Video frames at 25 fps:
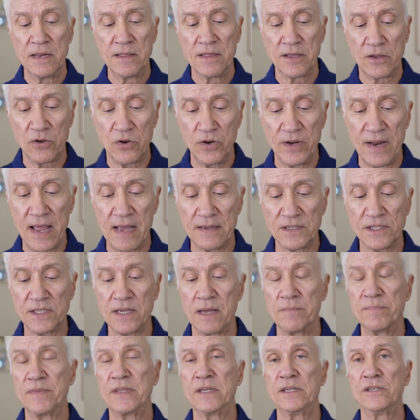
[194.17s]
that could have
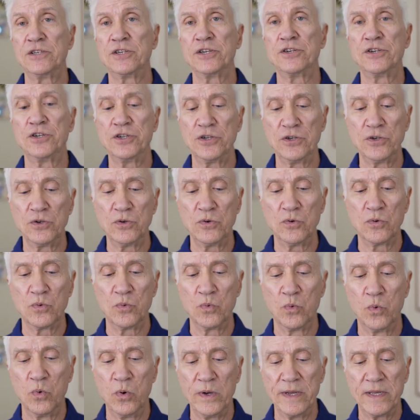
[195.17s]
something to do
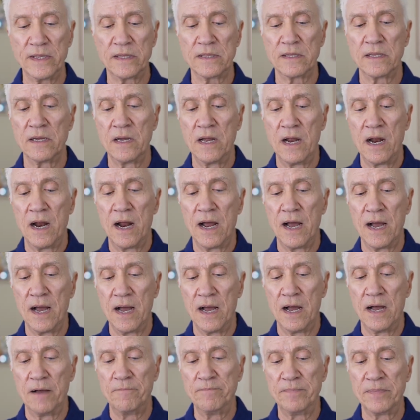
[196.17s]
with
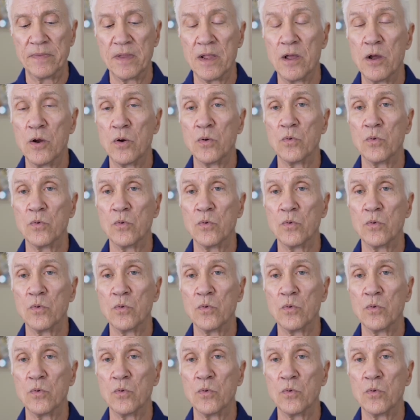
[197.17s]
um,